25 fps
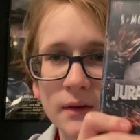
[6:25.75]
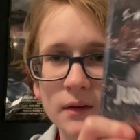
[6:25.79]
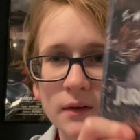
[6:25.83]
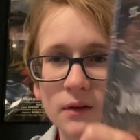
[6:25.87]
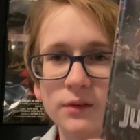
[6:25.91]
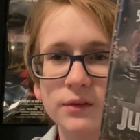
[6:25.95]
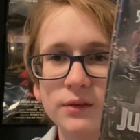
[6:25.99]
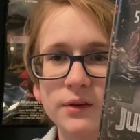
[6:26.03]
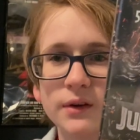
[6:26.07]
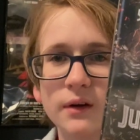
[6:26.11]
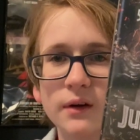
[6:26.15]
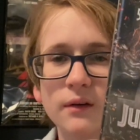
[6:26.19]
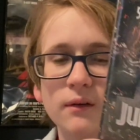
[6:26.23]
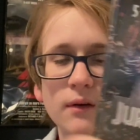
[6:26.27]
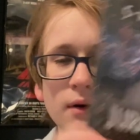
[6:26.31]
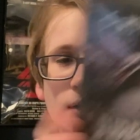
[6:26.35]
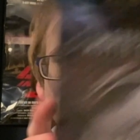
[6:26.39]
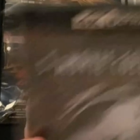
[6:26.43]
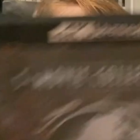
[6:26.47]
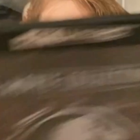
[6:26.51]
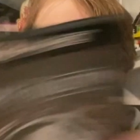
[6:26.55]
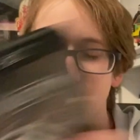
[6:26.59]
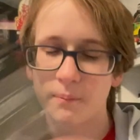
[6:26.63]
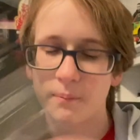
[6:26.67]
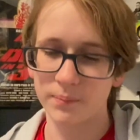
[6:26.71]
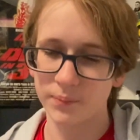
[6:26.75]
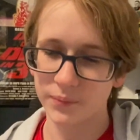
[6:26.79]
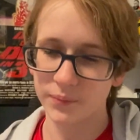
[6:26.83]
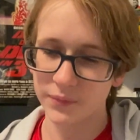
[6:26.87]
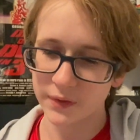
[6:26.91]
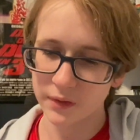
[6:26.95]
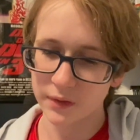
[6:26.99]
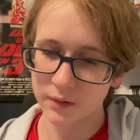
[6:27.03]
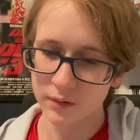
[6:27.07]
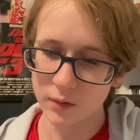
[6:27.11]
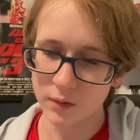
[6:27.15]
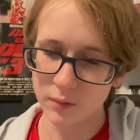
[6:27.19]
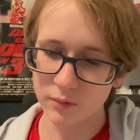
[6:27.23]
So um,
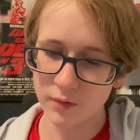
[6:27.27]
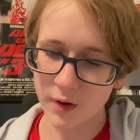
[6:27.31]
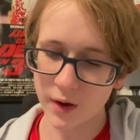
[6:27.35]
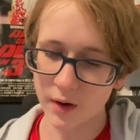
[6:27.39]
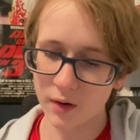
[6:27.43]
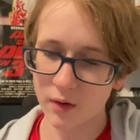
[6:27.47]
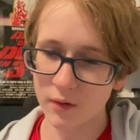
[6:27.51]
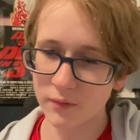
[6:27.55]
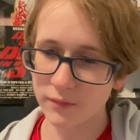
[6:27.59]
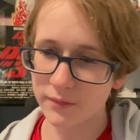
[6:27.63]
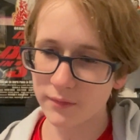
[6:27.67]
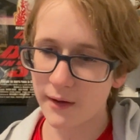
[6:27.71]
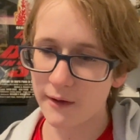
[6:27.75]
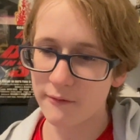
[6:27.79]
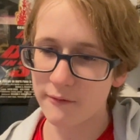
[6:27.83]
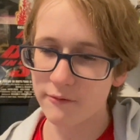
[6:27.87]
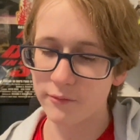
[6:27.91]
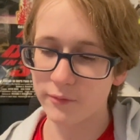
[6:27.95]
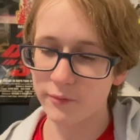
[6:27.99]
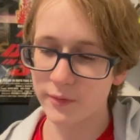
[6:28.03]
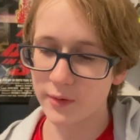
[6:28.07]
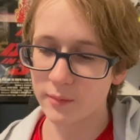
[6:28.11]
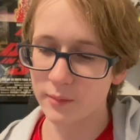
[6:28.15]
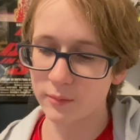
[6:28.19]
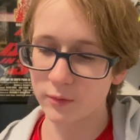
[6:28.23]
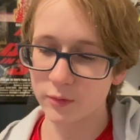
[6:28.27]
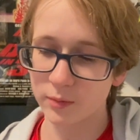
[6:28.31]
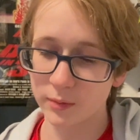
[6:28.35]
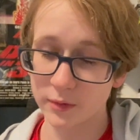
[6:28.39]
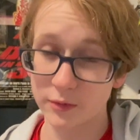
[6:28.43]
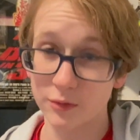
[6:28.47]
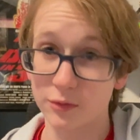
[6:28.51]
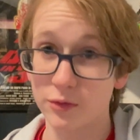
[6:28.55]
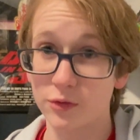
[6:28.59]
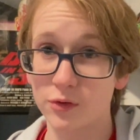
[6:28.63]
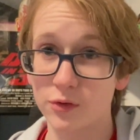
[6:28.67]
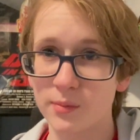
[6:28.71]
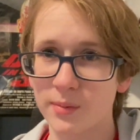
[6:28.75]
you have got all five films, which
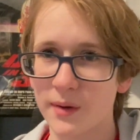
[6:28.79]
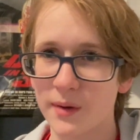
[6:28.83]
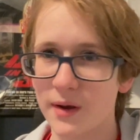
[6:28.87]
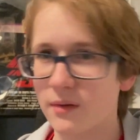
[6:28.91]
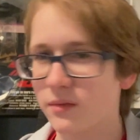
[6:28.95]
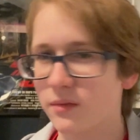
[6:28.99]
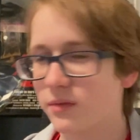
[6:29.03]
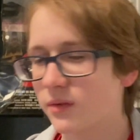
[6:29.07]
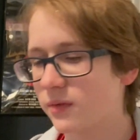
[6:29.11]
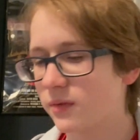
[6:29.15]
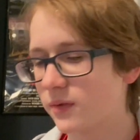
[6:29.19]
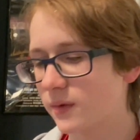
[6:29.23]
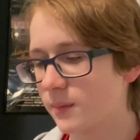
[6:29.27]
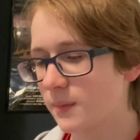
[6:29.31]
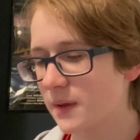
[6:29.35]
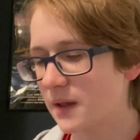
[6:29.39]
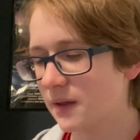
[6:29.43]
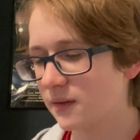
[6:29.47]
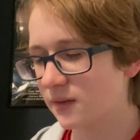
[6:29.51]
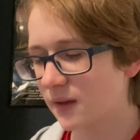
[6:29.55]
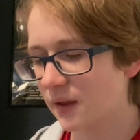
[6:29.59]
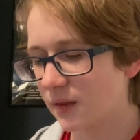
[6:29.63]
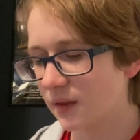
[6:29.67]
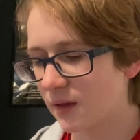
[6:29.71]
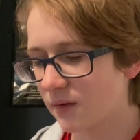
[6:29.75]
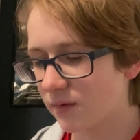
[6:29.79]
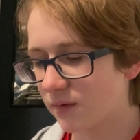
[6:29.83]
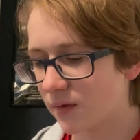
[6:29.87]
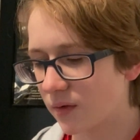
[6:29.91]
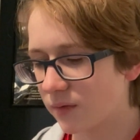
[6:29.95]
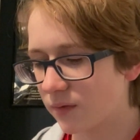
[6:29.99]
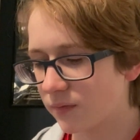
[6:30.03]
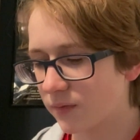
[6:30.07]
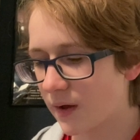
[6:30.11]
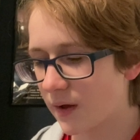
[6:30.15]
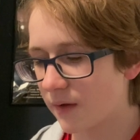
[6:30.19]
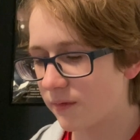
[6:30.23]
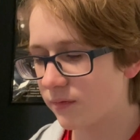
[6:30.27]
was super helpful for me because I love all
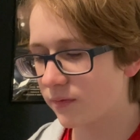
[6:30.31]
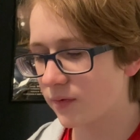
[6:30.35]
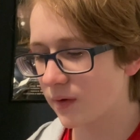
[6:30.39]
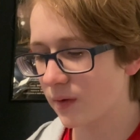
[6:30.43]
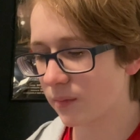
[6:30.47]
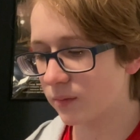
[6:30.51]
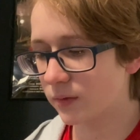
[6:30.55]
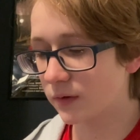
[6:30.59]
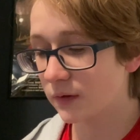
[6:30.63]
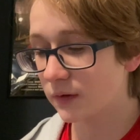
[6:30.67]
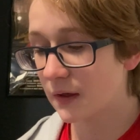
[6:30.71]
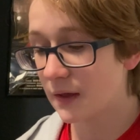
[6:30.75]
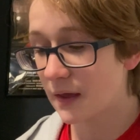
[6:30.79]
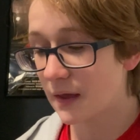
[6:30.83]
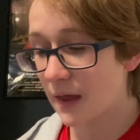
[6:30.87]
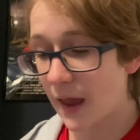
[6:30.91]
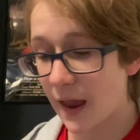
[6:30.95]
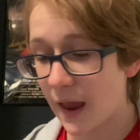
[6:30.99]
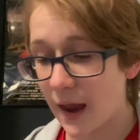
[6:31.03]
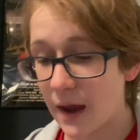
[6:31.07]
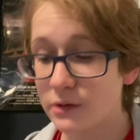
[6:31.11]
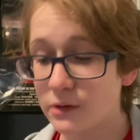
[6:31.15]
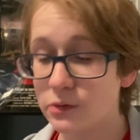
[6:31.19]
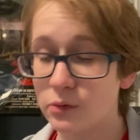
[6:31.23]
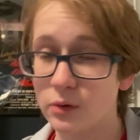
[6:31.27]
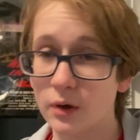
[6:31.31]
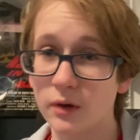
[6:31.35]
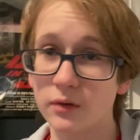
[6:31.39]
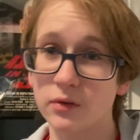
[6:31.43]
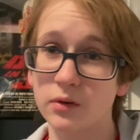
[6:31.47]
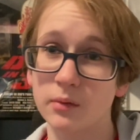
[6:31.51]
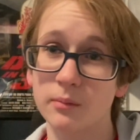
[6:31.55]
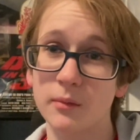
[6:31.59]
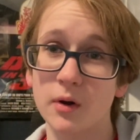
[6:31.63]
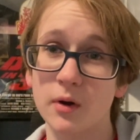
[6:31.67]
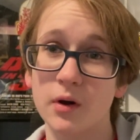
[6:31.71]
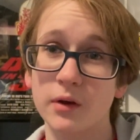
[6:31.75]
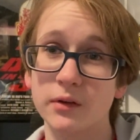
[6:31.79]
five films, and you got
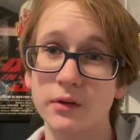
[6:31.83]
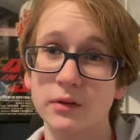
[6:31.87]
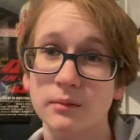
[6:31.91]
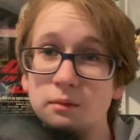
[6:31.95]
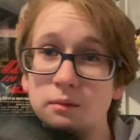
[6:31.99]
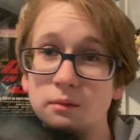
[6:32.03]
some awesome